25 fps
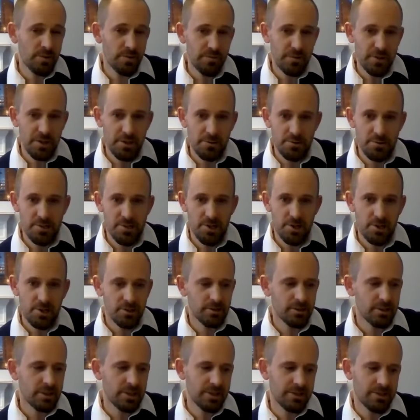of the
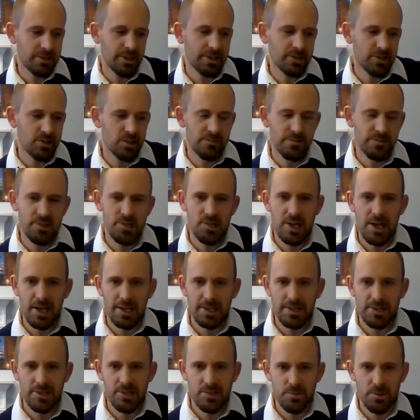future and another
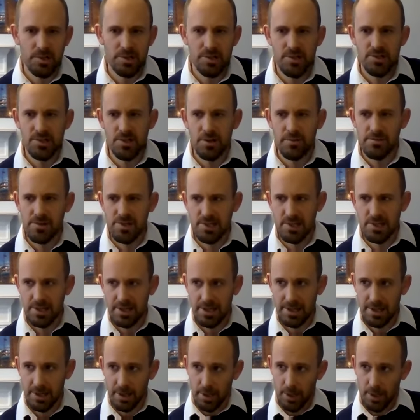challenge, which is
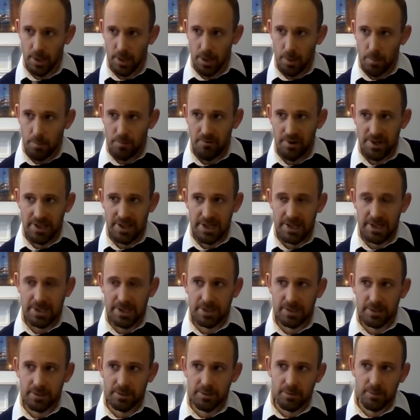obviously
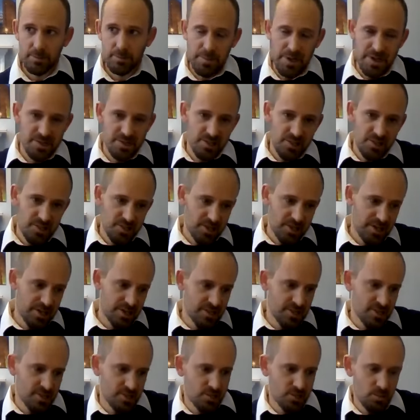bringing
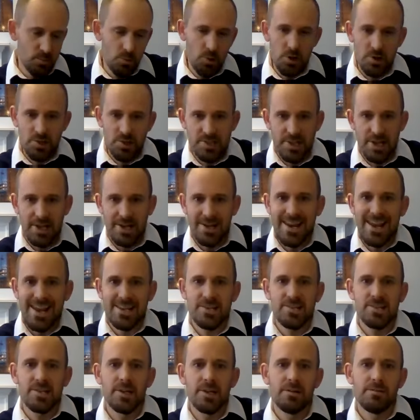businesses towards that
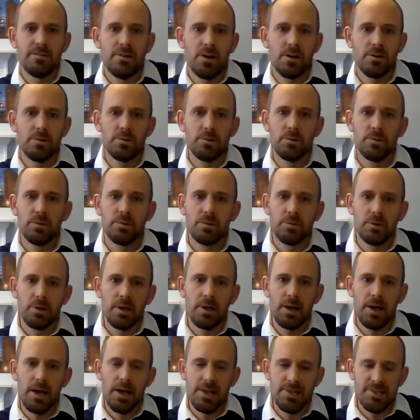net zero
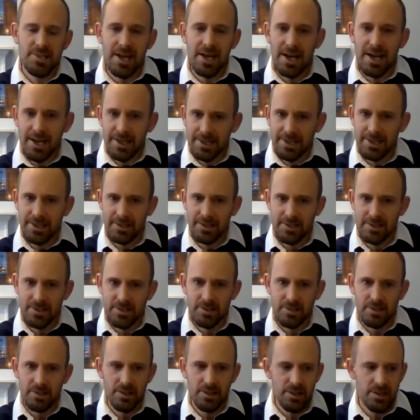target
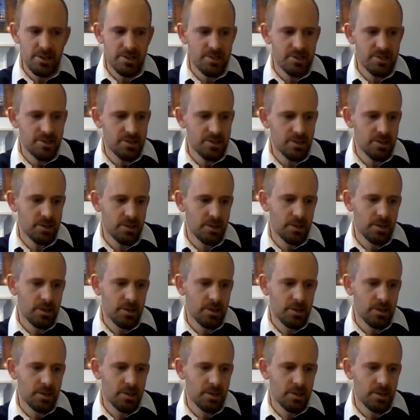that